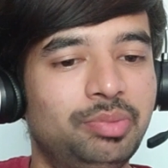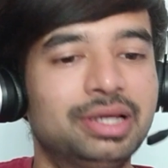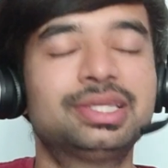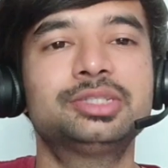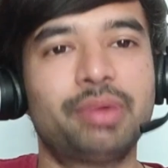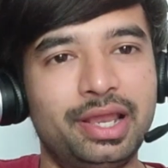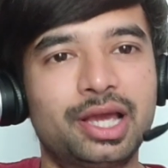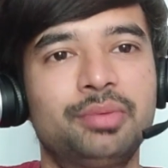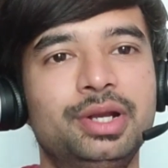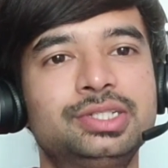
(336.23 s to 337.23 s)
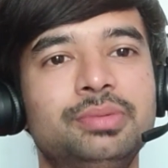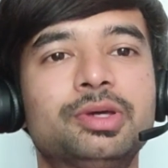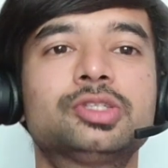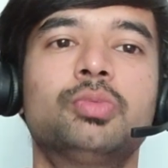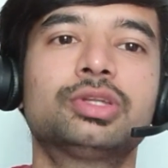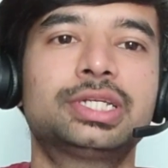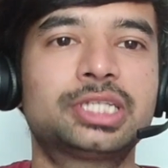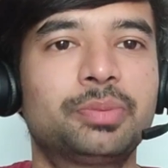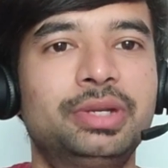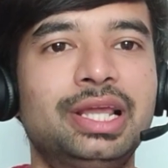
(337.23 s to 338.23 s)
Python is my recommendation because both are
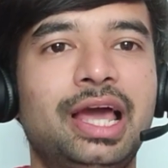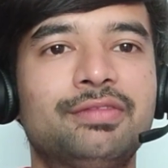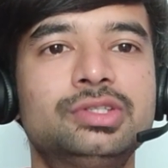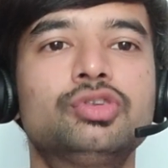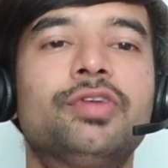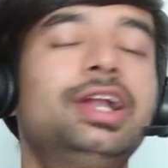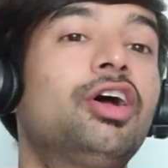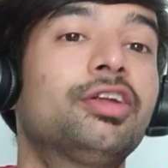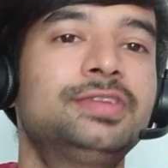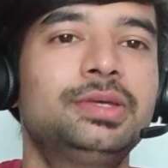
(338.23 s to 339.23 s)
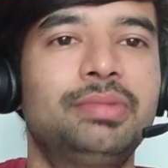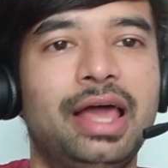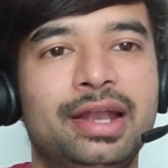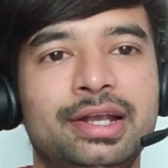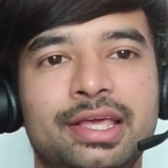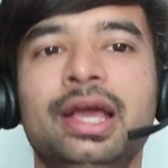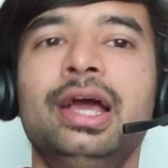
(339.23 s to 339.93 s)
scripting language. You find a lot of similarity.